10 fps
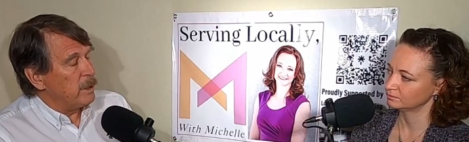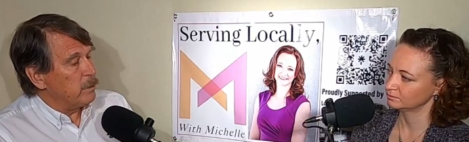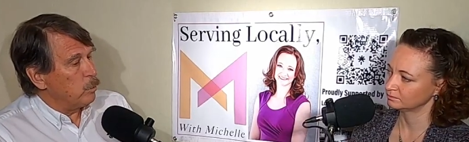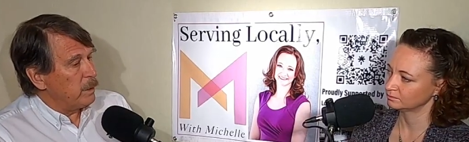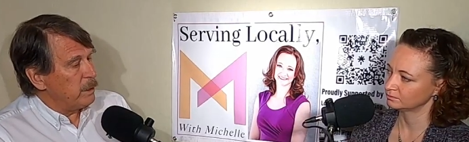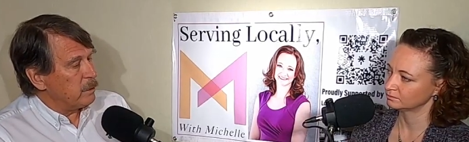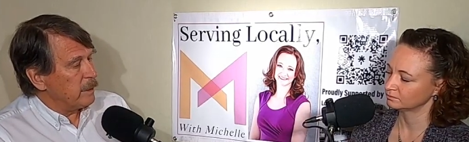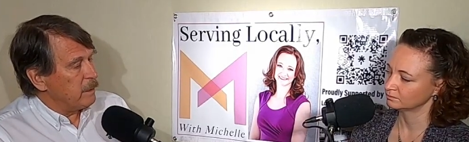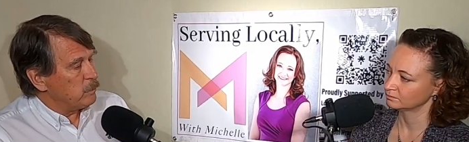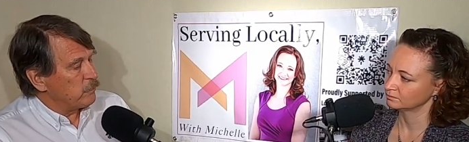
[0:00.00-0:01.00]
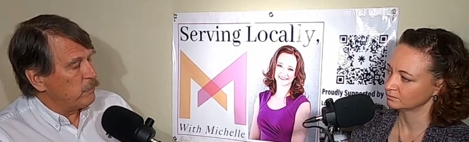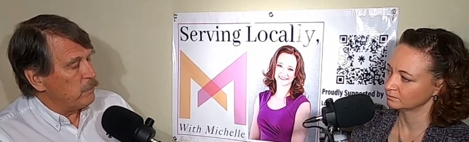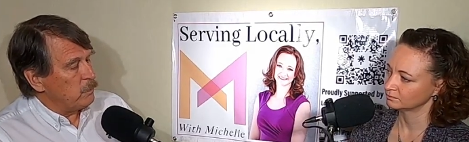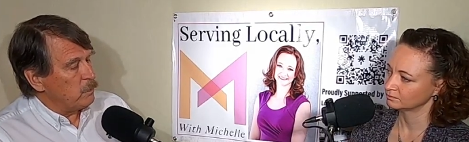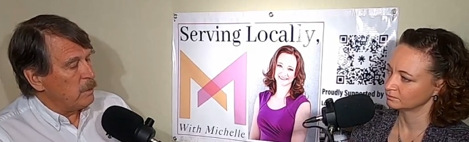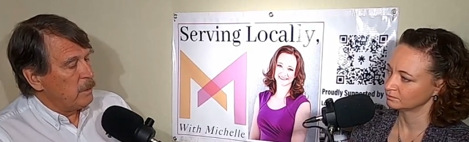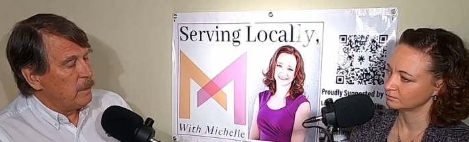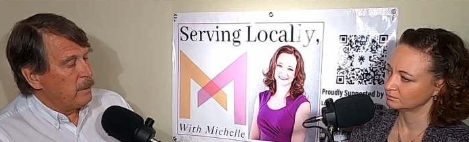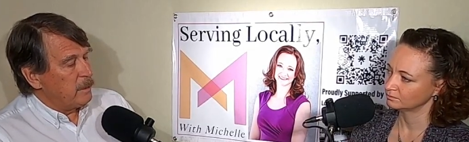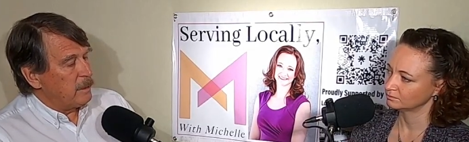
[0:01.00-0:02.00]
Speaker 1: where we are able to
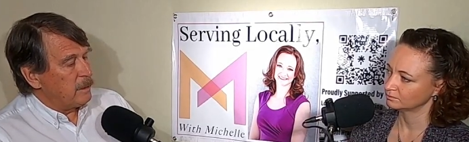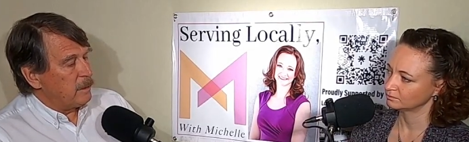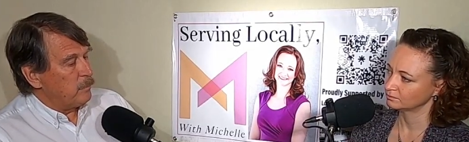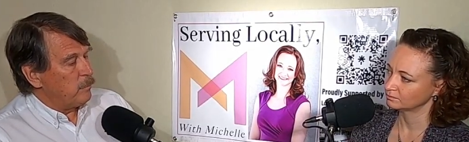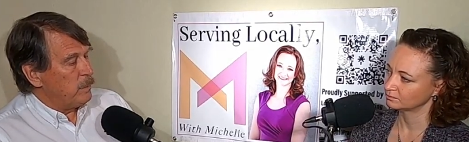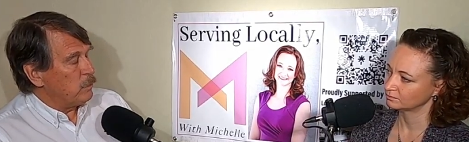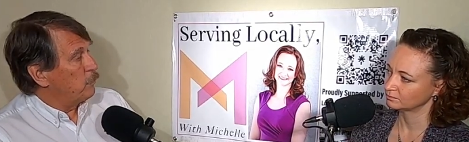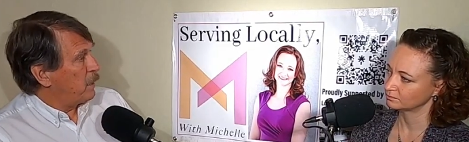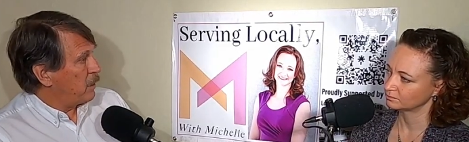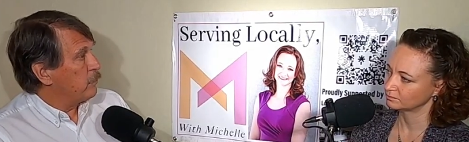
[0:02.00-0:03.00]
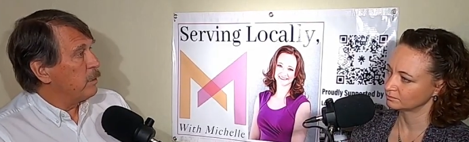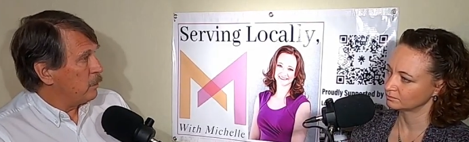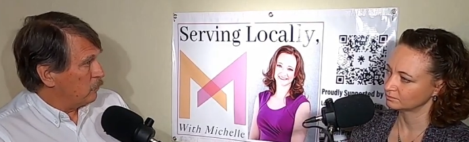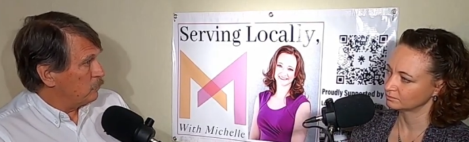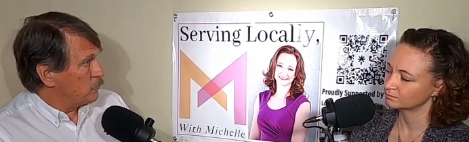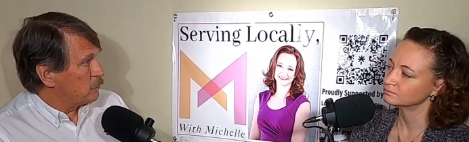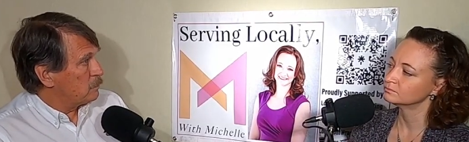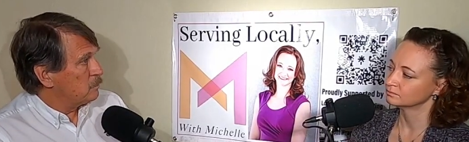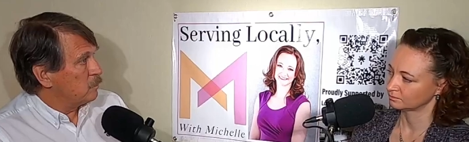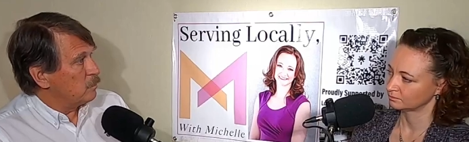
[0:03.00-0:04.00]
uh, build paired
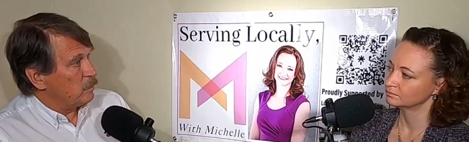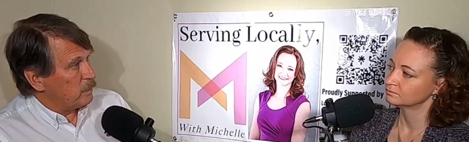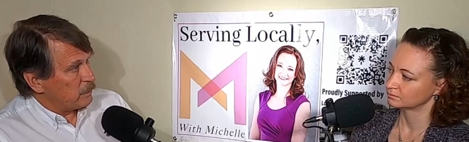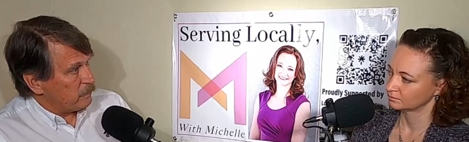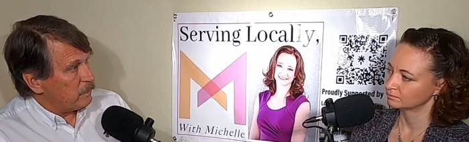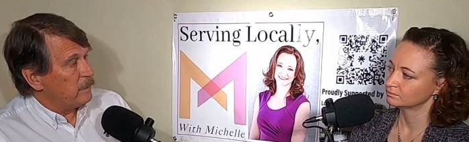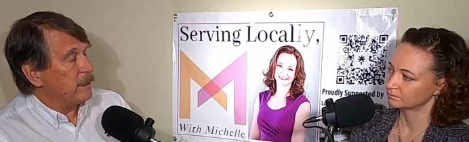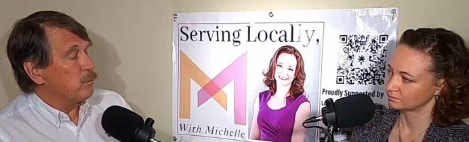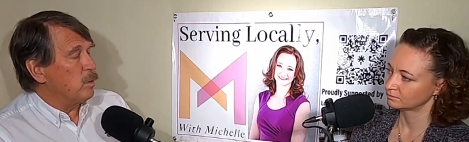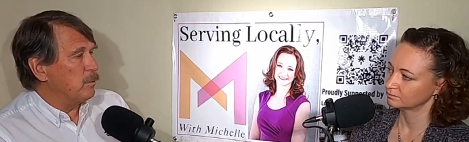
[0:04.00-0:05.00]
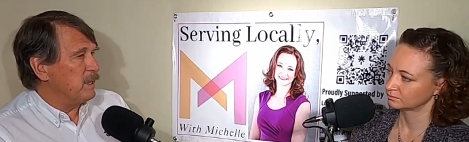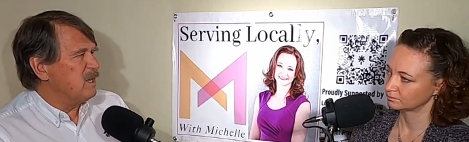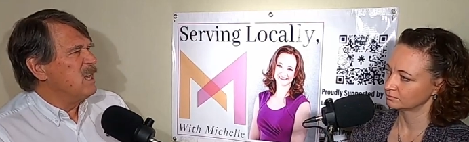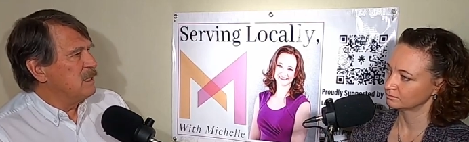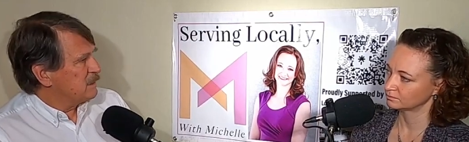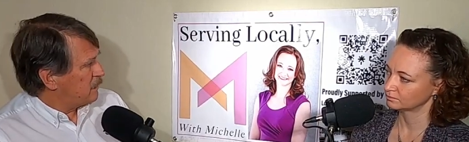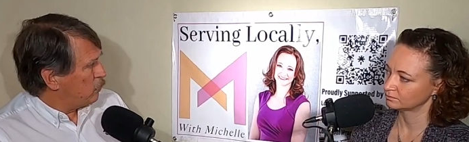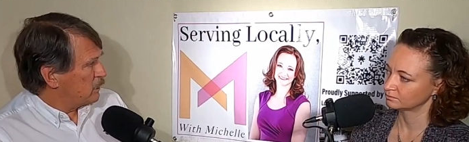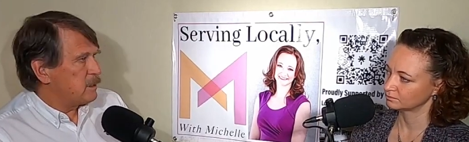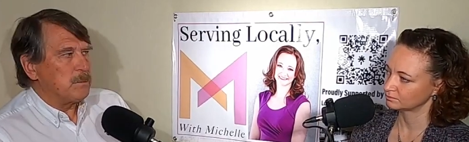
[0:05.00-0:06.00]
homes with that will be
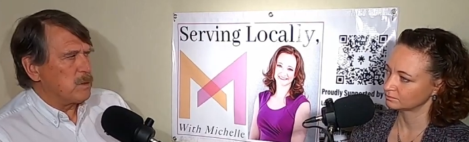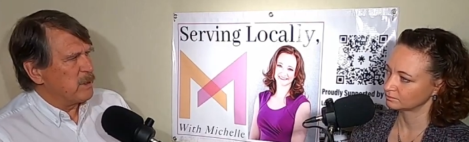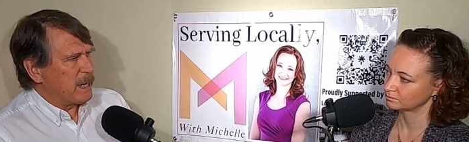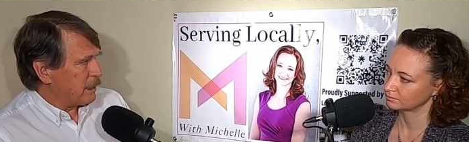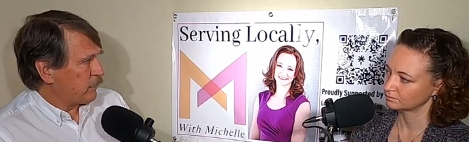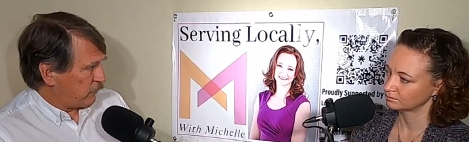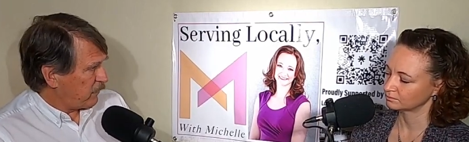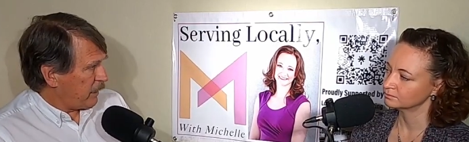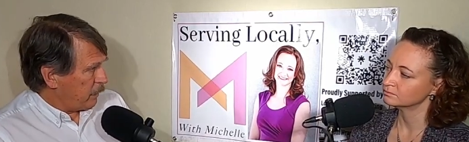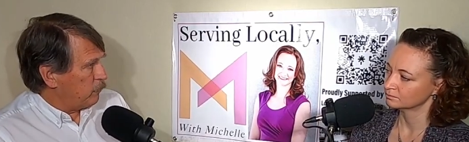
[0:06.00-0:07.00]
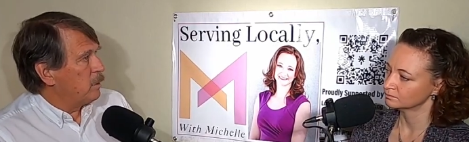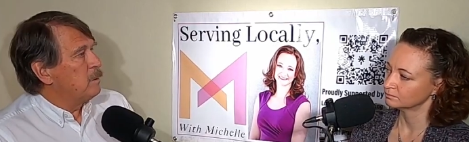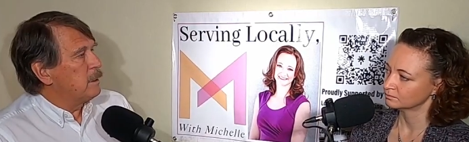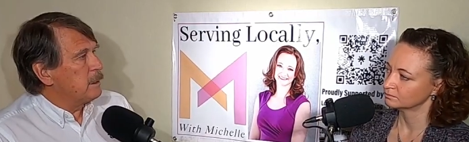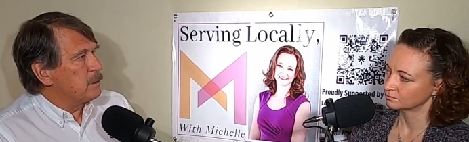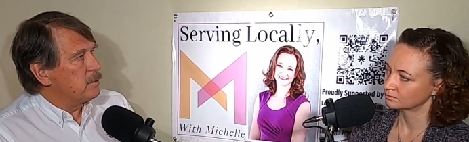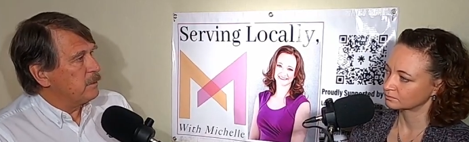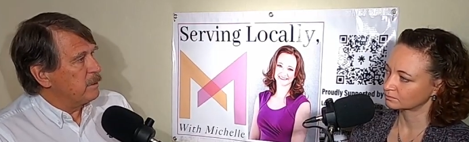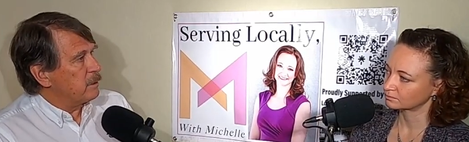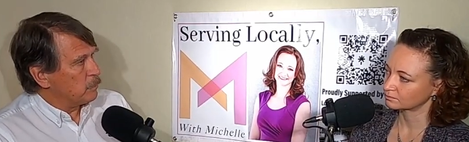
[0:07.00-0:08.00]
somewhat similar but not the same uh,
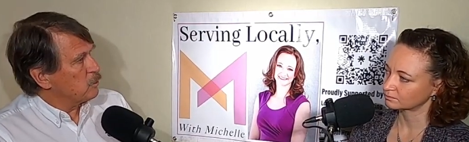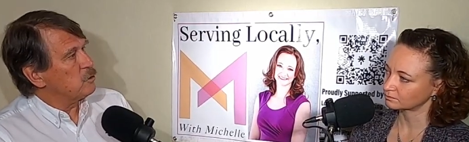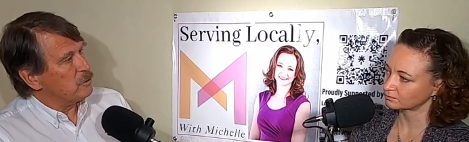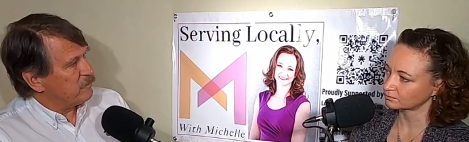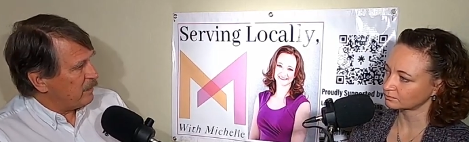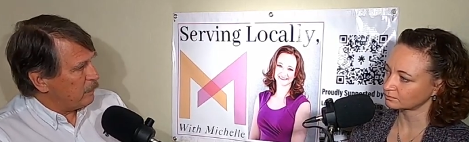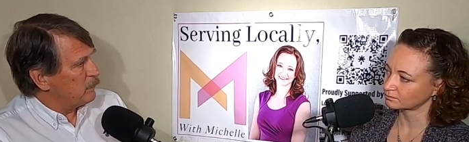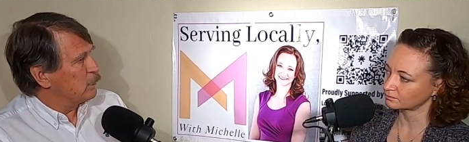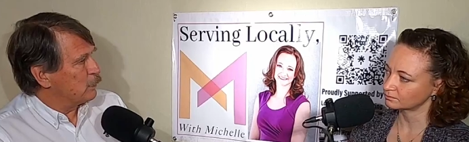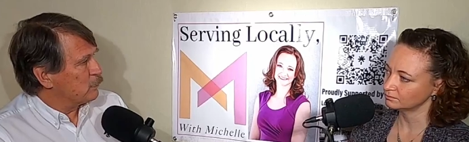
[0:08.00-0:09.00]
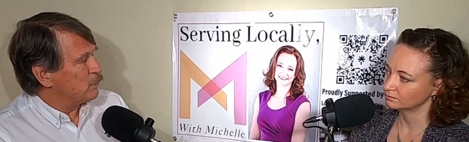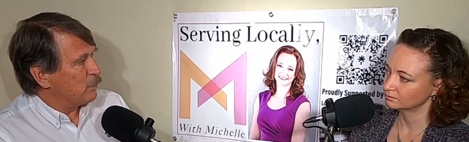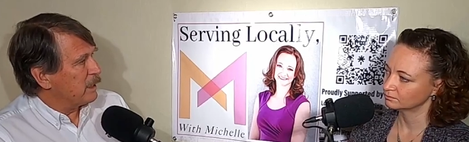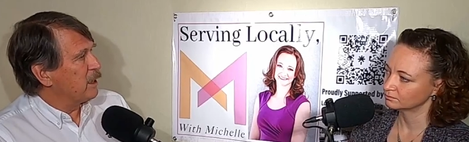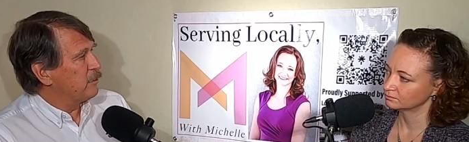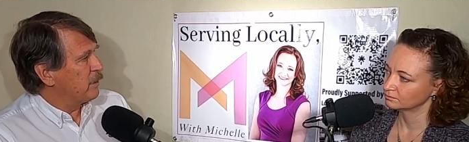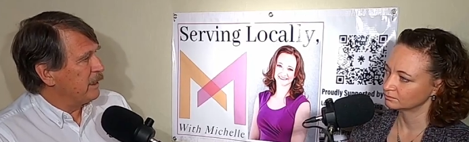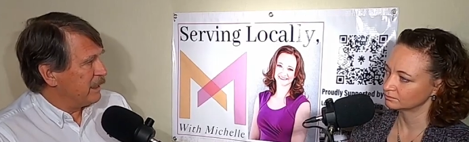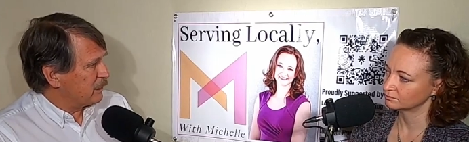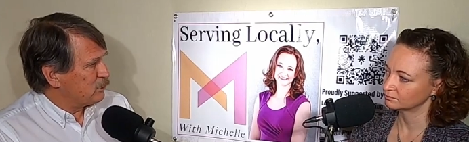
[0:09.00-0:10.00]
to the commercial development that's going on
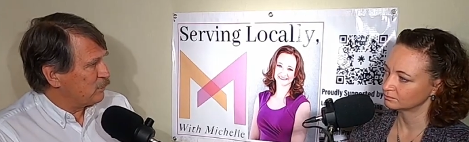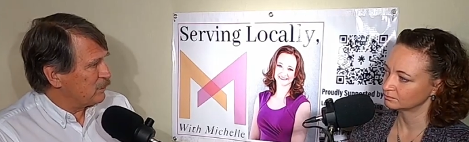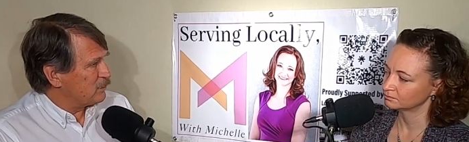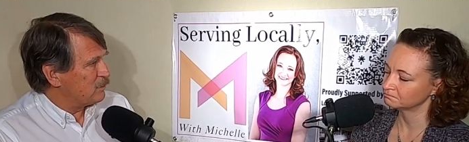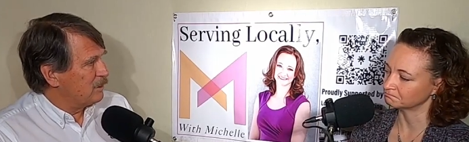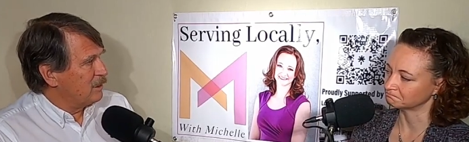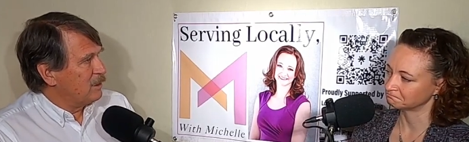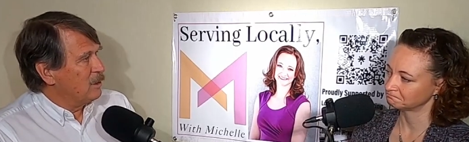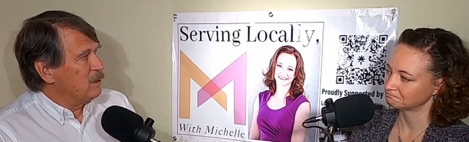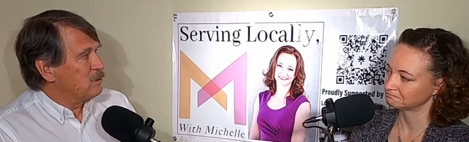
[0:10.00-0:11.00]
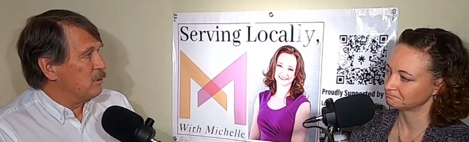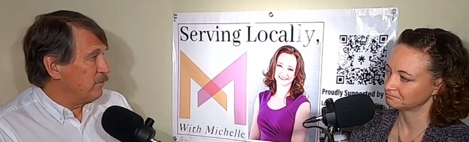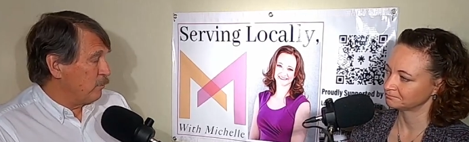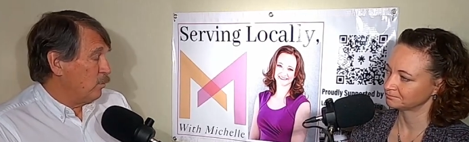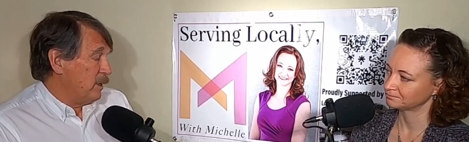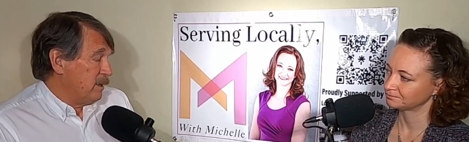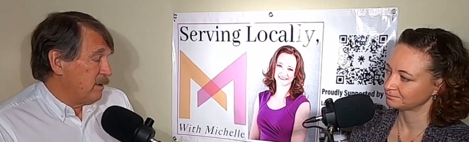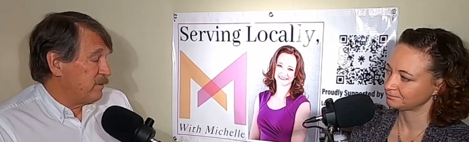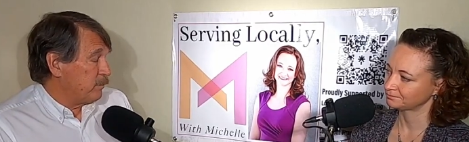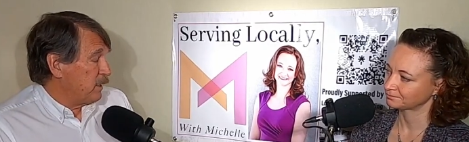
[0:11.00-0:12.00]
right next to us. Mm. So the, we
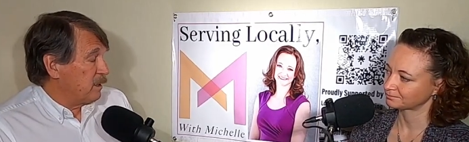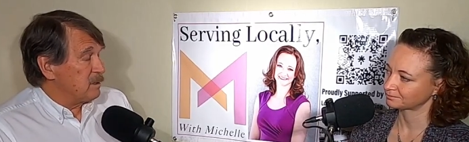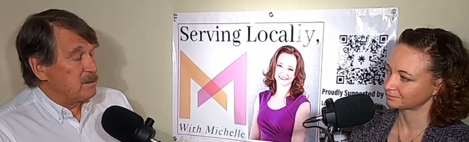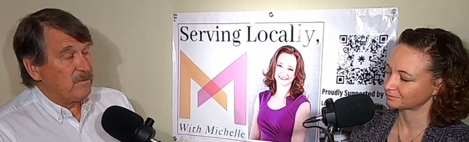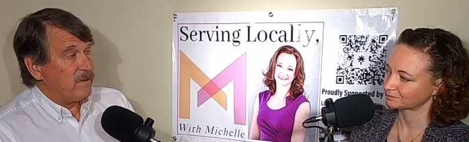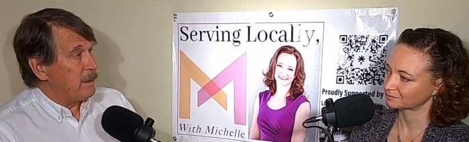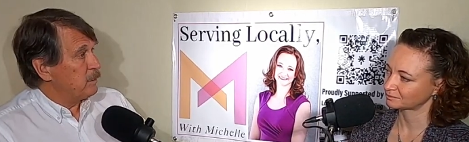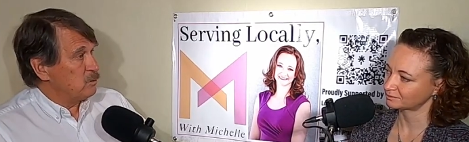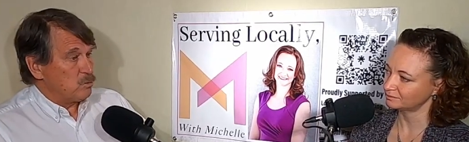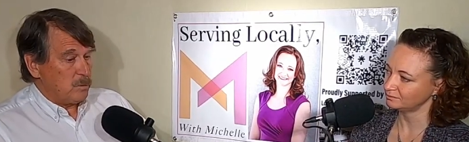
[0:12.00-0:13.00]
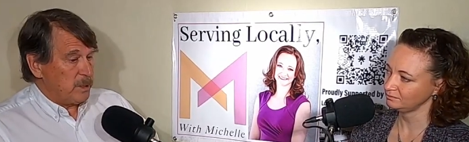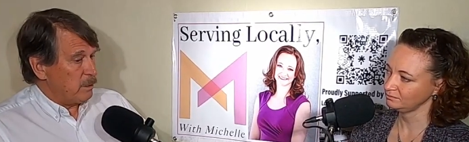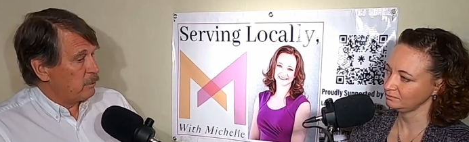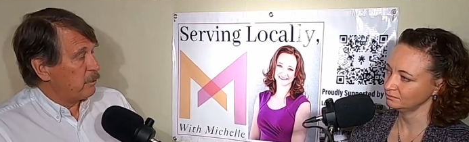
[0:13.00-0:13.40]
love it because the families will be